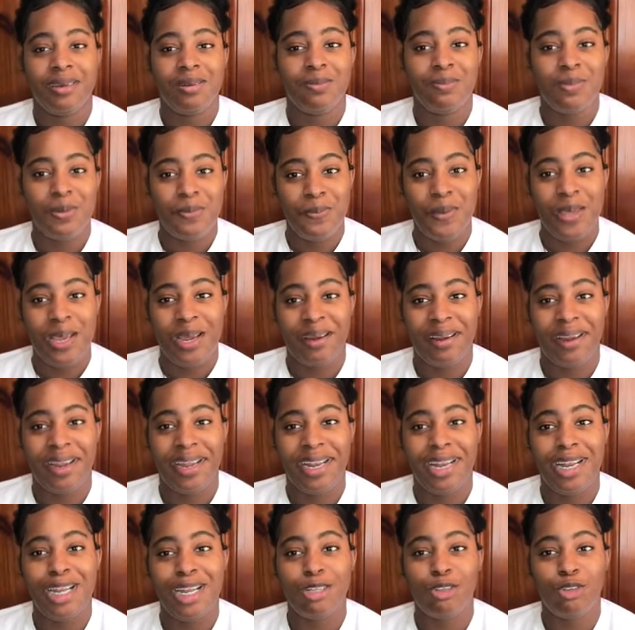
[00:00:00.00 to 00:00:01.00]

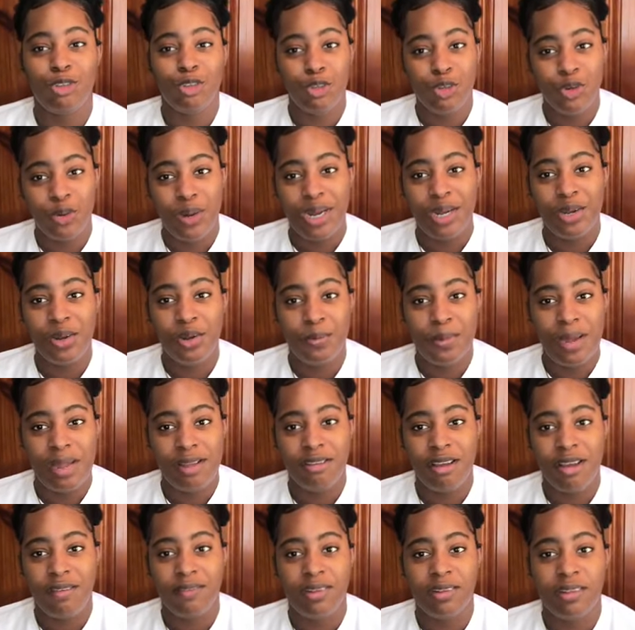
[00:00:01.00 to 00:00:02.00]
preparing to go and do my
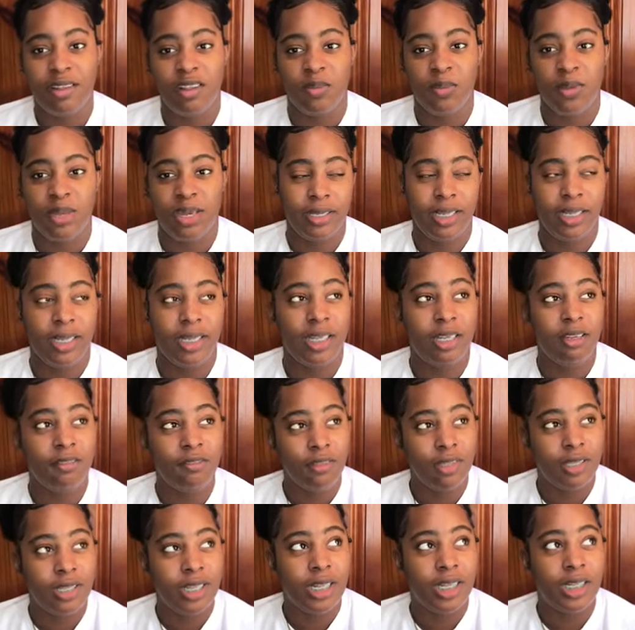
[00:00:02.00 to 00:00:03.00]
driving test, because
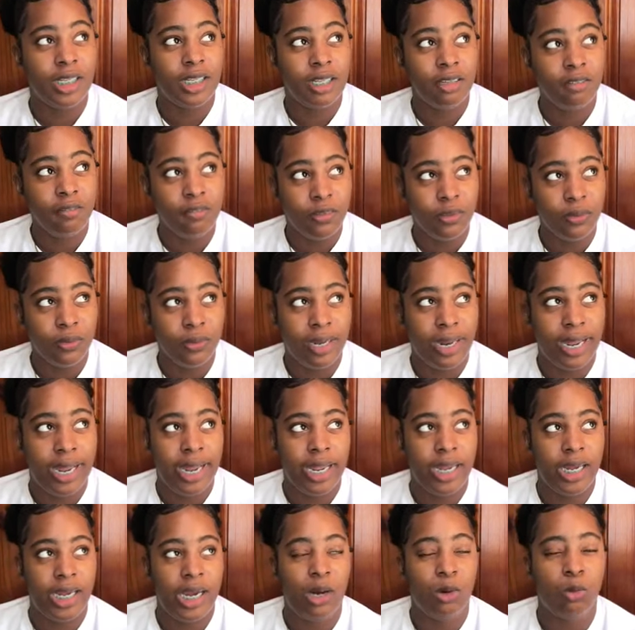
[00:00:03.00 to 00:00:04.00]
they'll give you
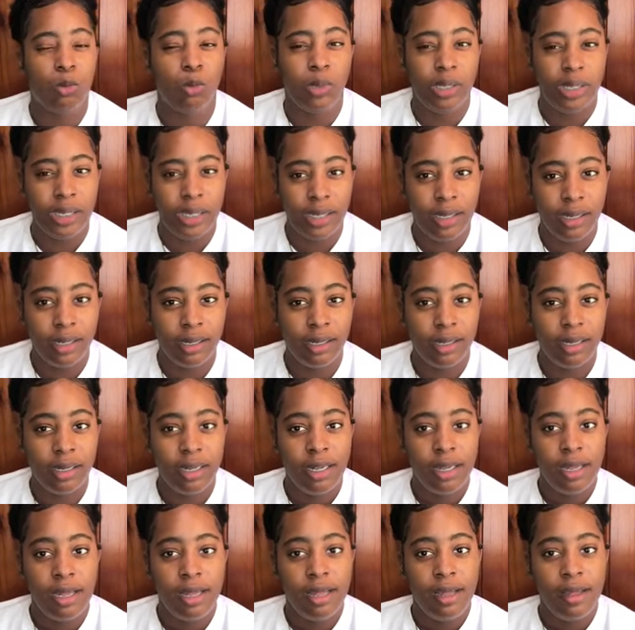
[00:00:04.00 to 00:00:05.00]
like a week
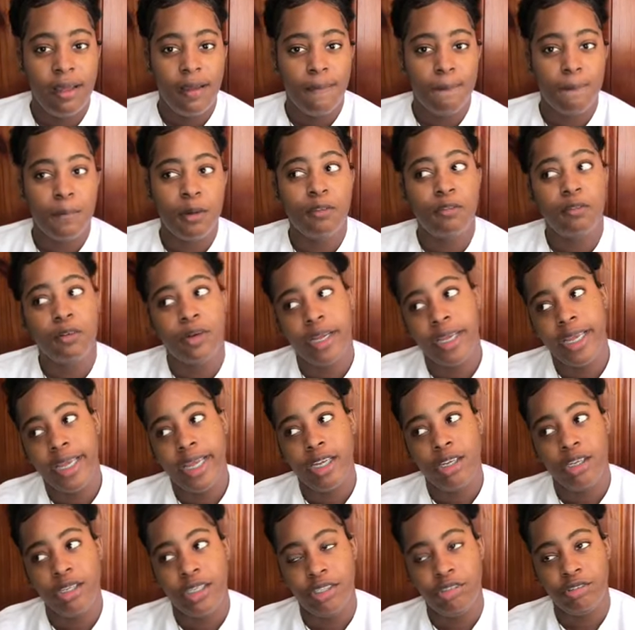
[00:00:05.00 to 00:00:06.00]
before you
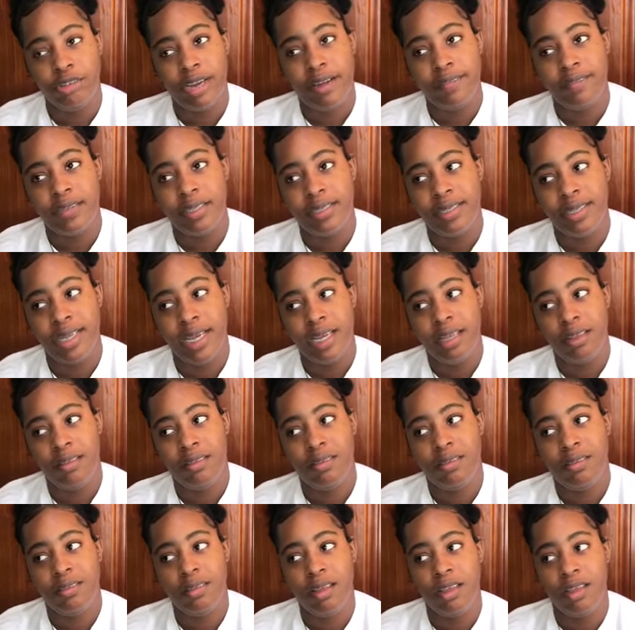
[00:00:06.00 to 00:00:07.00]
can do your driving
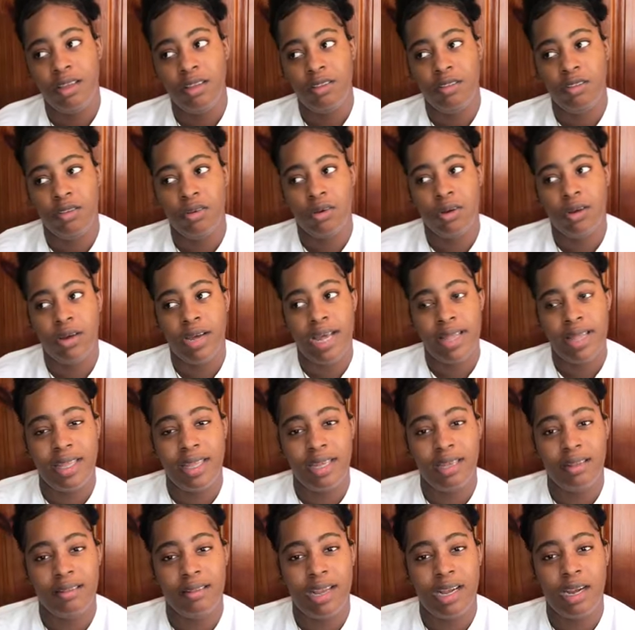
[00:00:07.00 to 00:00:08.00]
test. So I
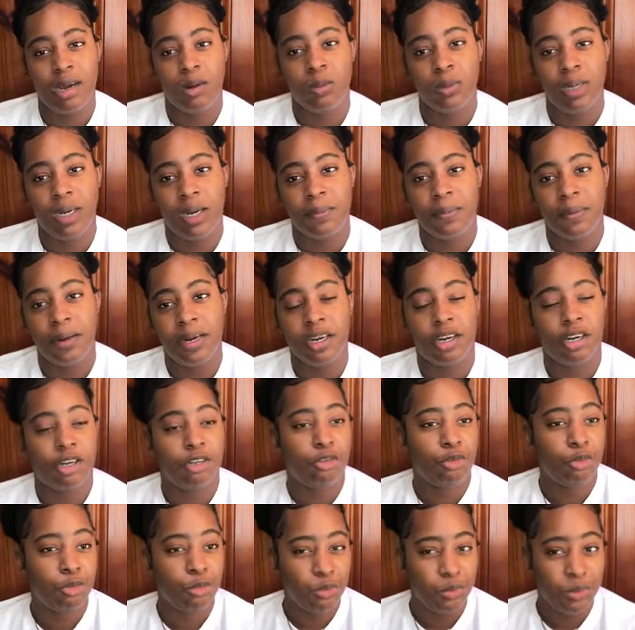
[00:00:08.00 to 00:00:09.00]
it's like a week apart or
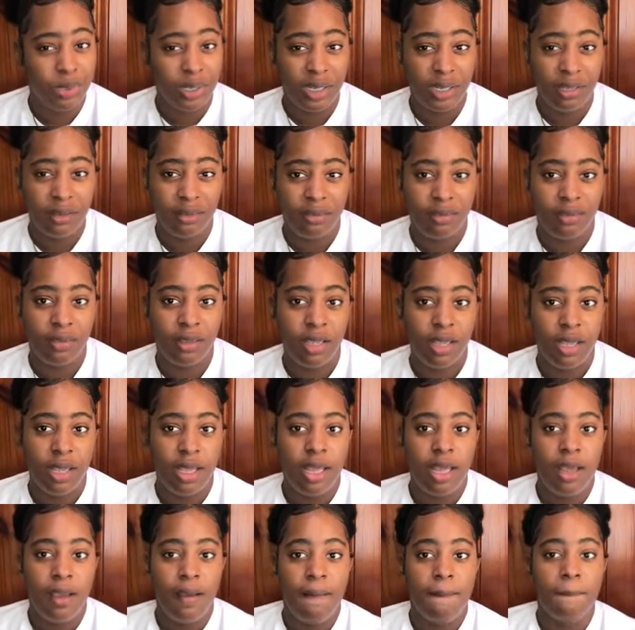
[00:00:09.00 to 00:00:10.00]
2 weeks,
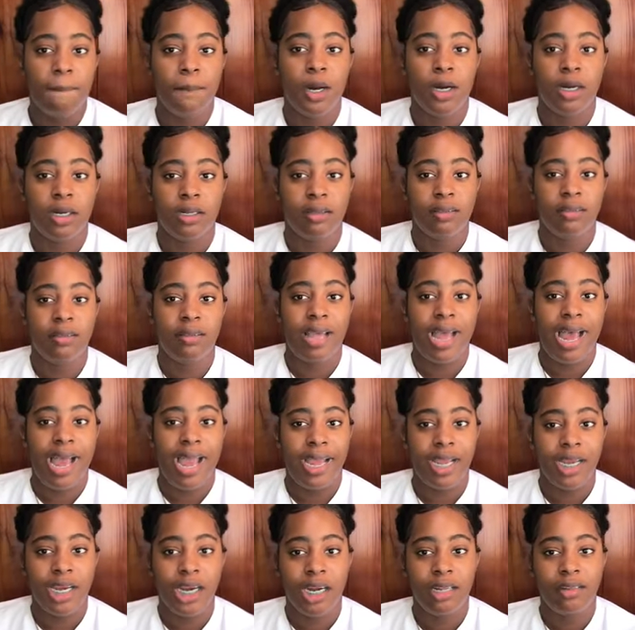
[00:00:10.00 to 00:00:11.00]
but
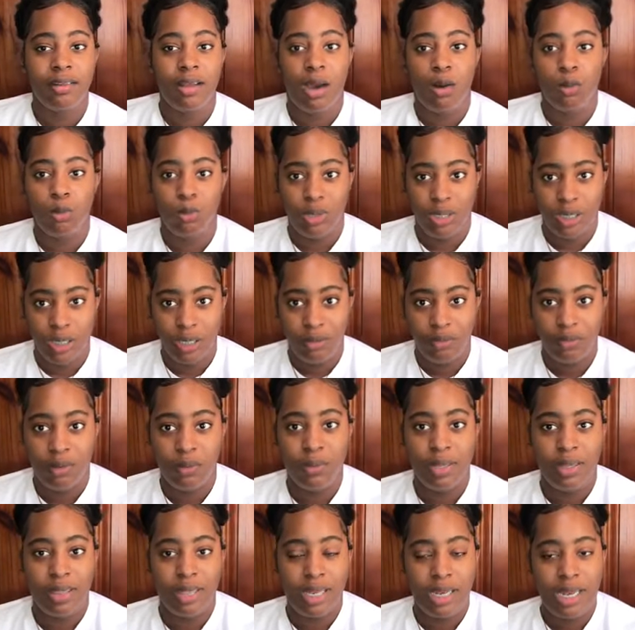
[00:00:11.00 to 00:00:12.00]
I got a week. So
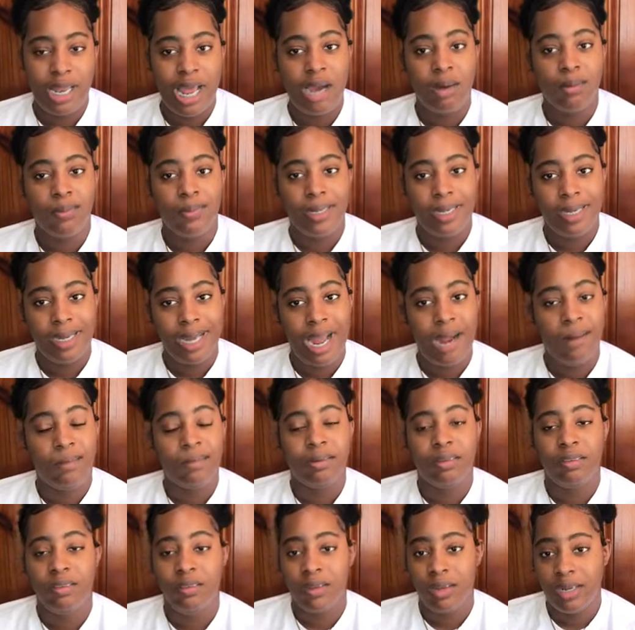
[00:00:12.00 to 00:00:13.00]
within that week I
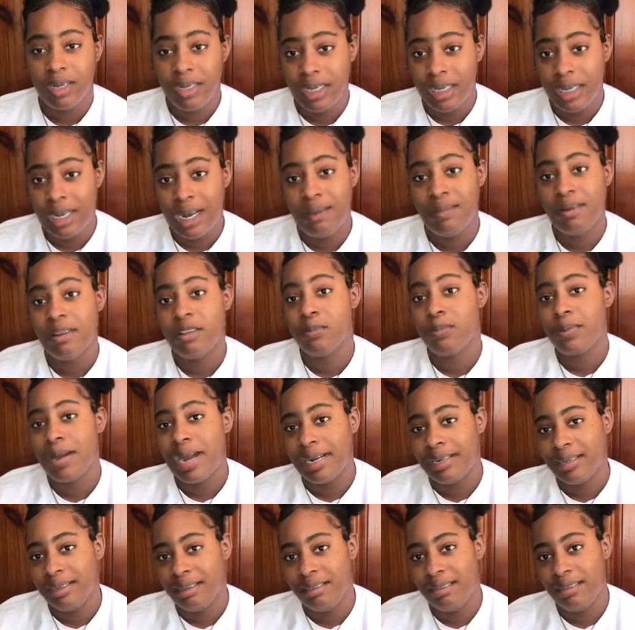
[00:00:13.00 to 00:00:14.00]
was studying, I was
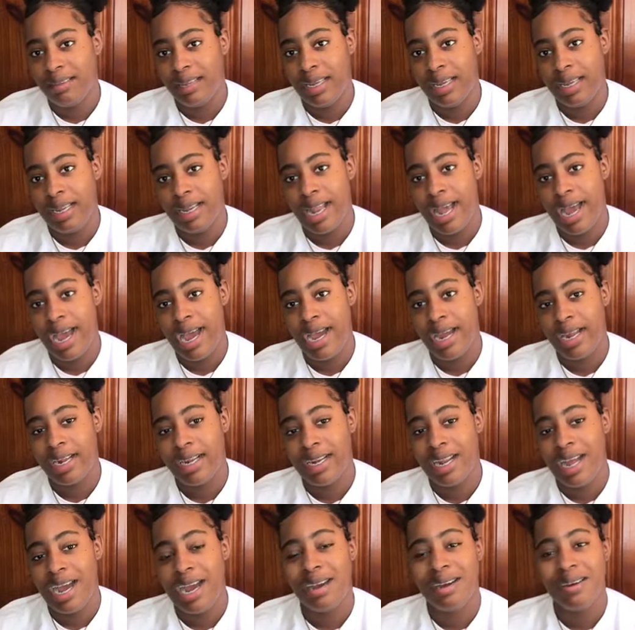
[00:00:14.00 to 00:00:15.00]
practicing, and
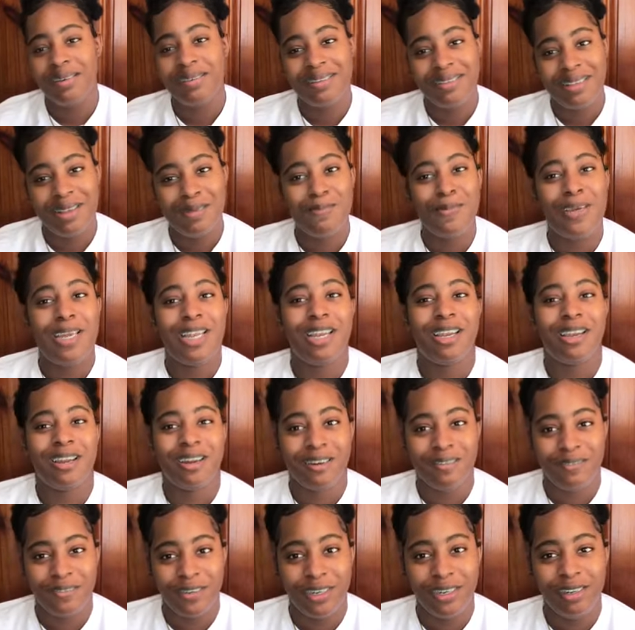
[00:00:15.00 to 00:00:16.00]
I was a bit
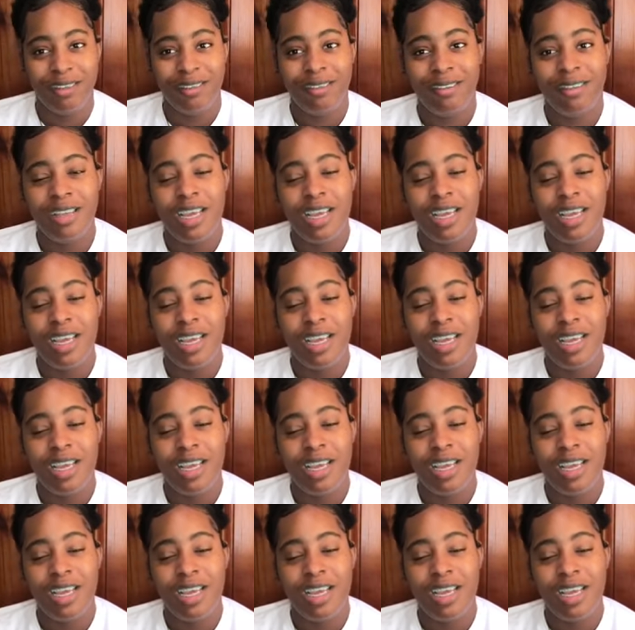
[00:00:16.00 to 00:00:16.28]
nervous.